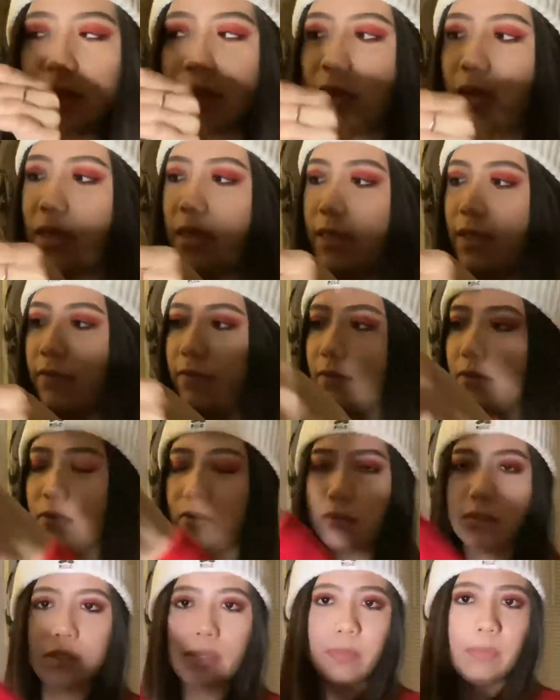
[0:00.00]
and they have a little
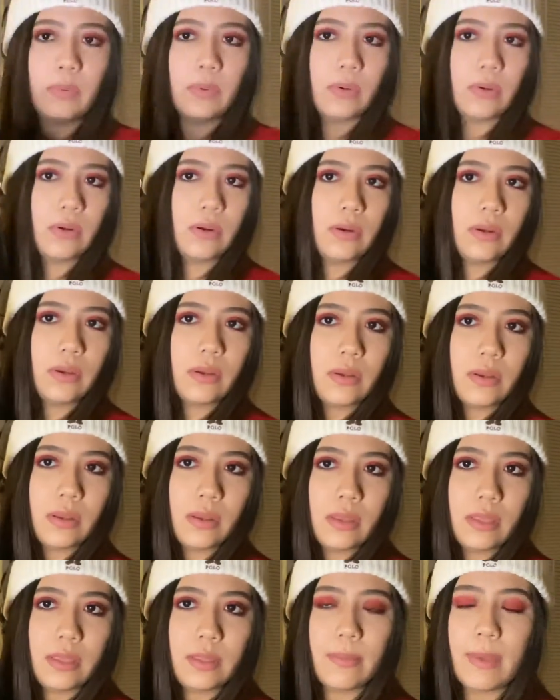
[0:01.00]
zipper
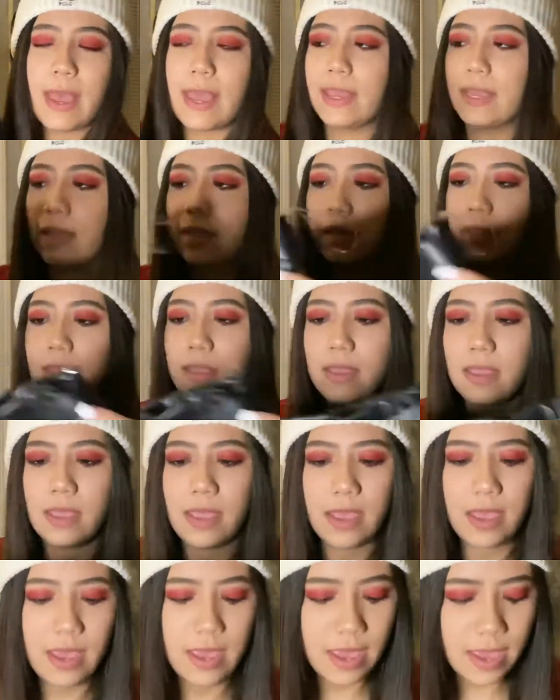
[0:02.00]
in the back.
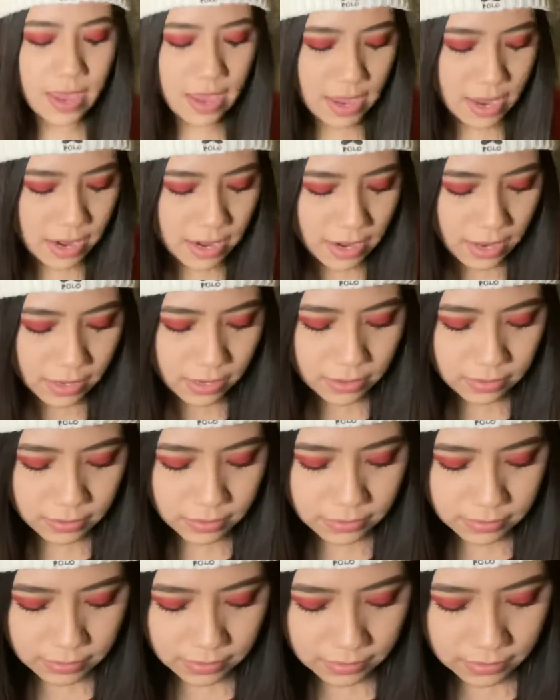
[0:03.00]
And I got
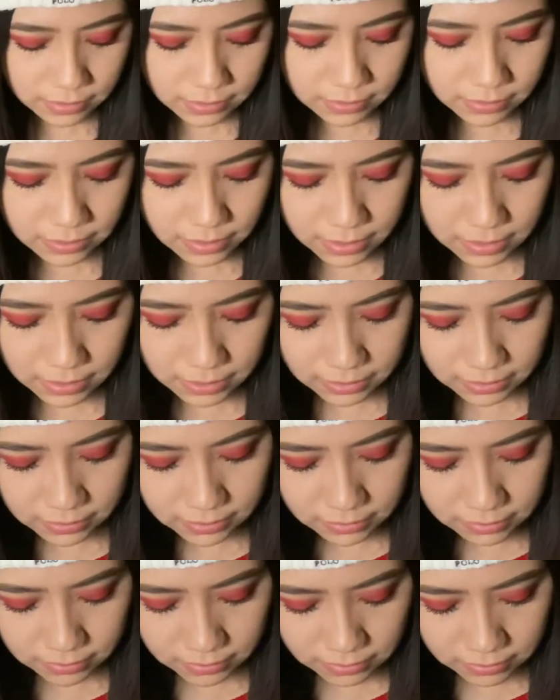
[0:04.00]
these in a
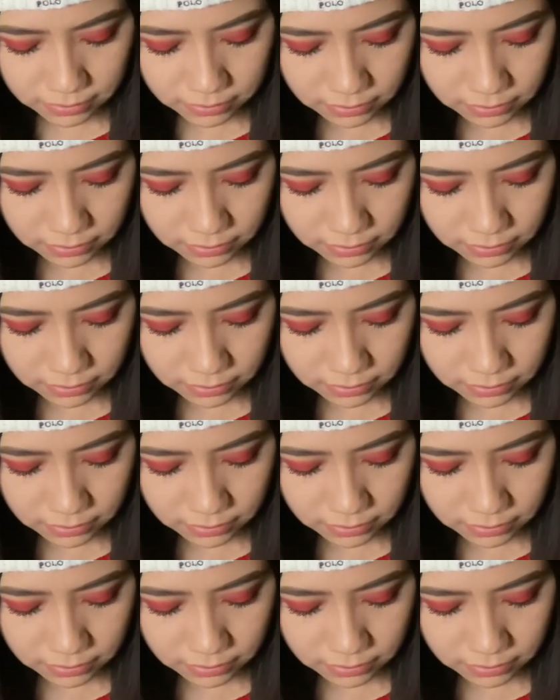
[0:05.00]
size